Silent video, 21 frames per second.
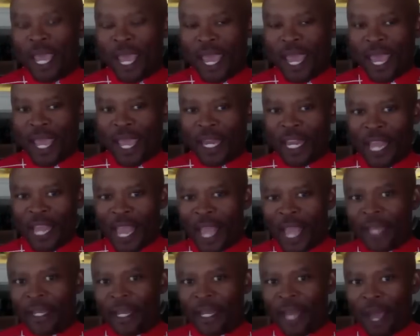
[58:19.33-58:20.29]
and it
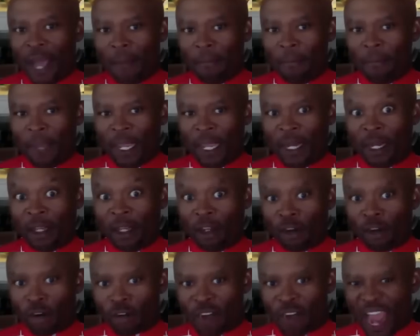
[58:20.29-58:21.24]
ended up being a
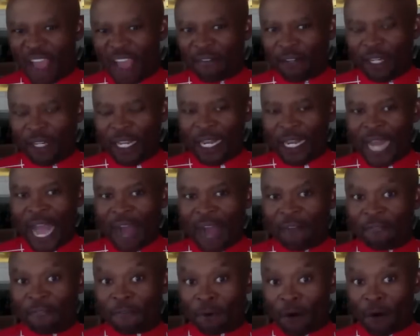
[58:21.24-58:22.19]
little gravelly.
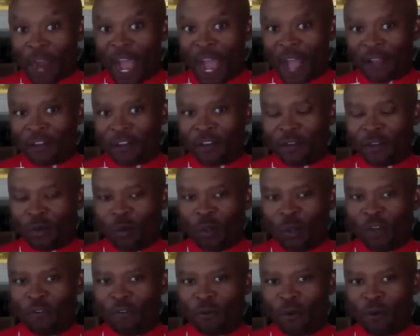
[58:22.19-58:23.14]
Now, for us,
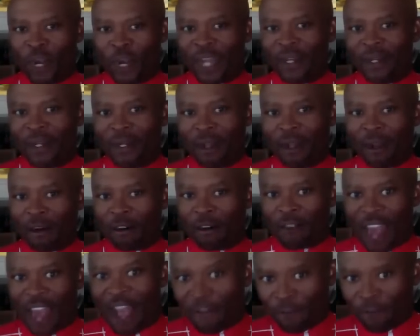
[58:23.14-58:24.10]
we've ridden on
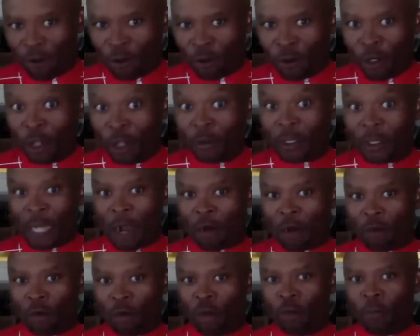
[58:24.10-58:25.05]
gravel road with
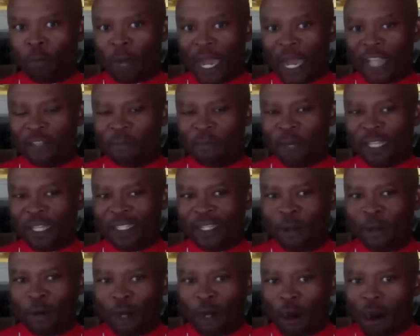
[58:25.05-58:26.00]
our road bikes, but they
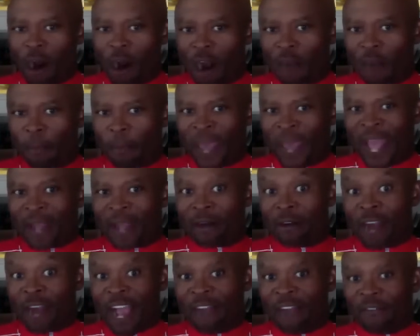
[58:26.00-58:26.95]
were hard packed
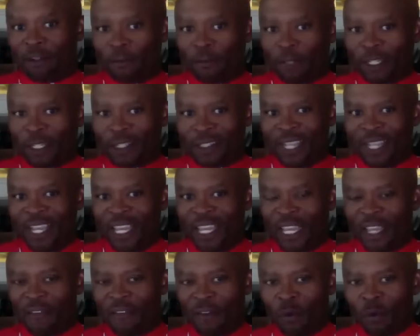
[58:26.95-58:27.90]
gravel because
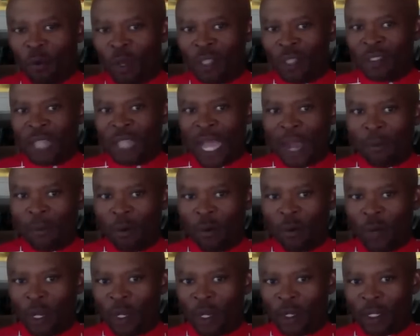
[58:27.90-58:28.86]
even one time we
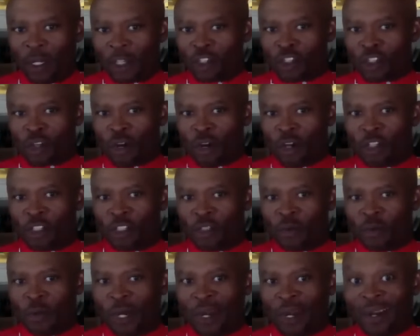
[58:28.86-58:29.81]
went on an
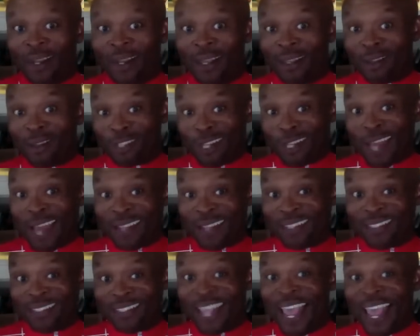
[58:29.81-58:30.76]
excursion where there was a lot of
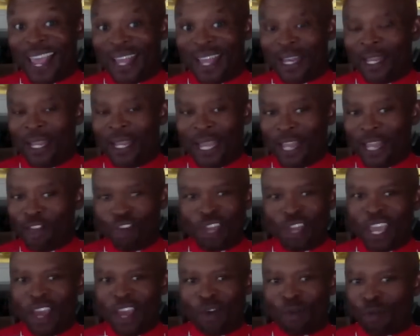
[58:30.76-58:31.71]
sand, and you
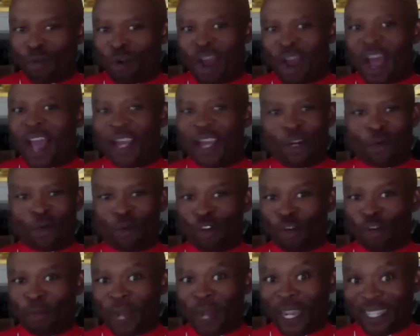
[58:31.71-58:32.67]
can't ride a
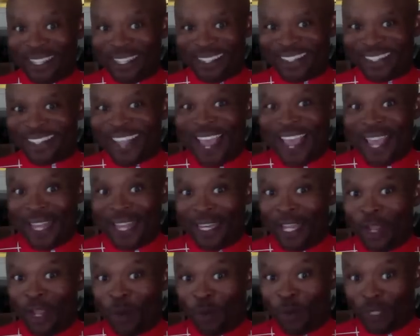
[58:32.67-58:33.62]
road bike in sand
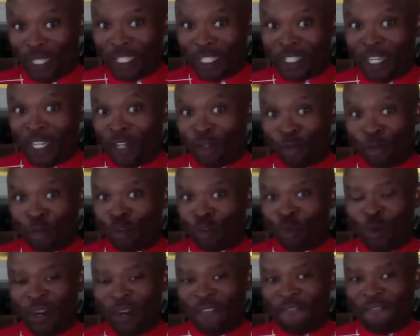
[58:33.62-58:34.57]
with these little
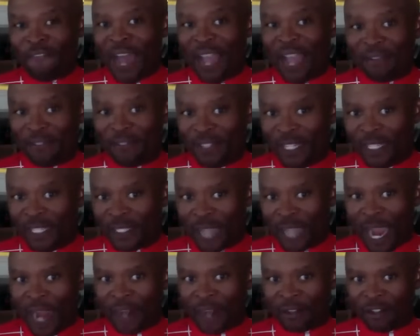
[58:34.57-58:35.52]
25C
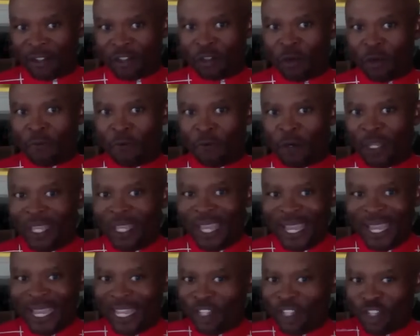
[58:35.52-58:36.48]
tires and so forth.
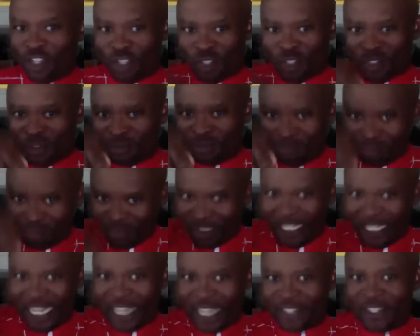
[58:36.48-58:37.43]
It just
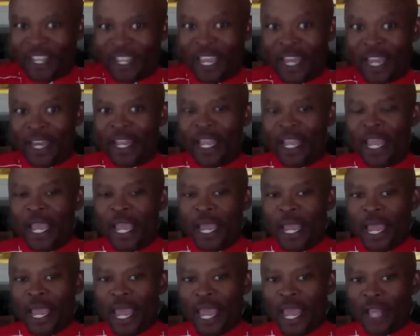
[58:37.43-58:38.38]
digs in.
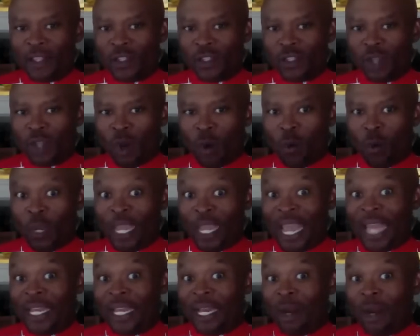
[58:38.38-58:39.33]
And so
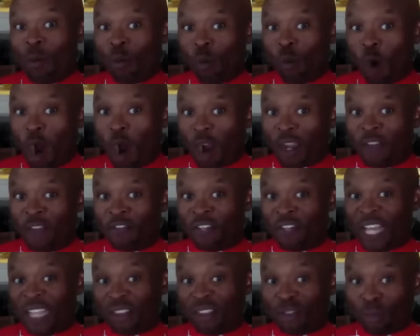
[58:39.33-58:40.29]
we ended up walking for
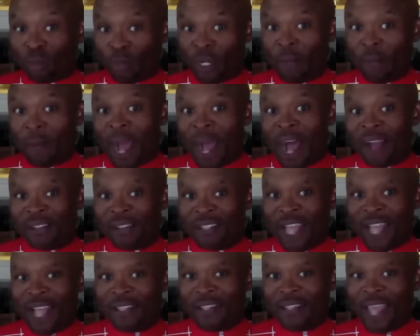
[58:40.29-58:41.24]
like three miles
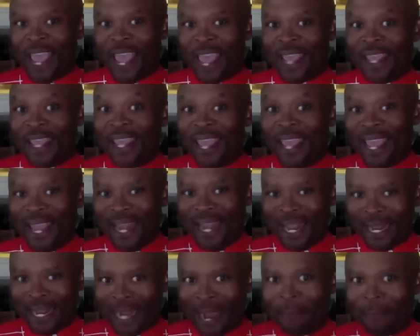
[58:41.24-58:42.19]
that day and
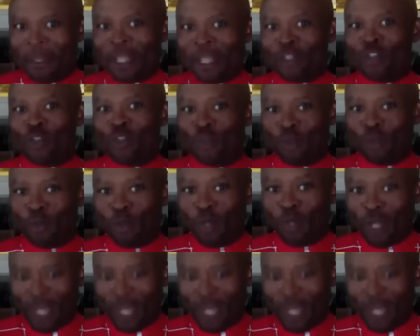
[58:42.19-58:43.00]
then coming to